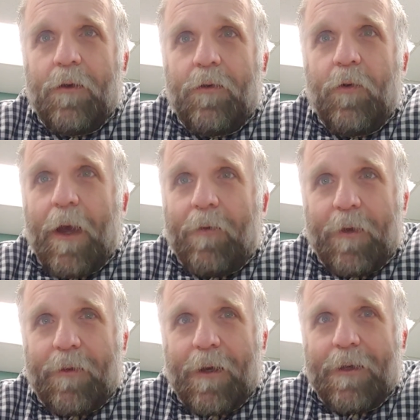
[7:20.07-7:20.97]
through
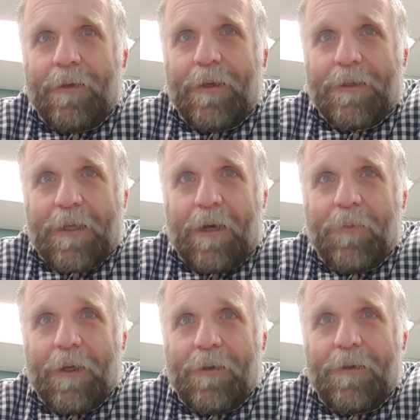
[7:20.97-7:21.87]
everything that's
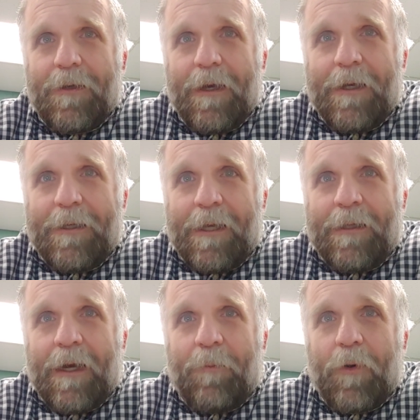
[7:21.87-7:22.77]
coming and
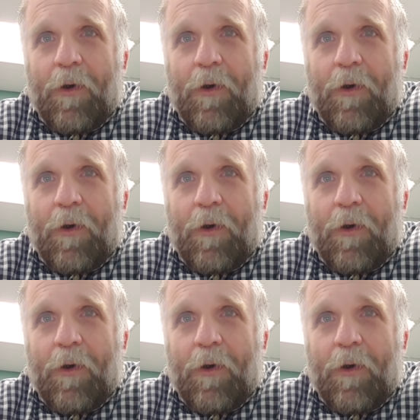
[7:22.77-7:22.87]
end up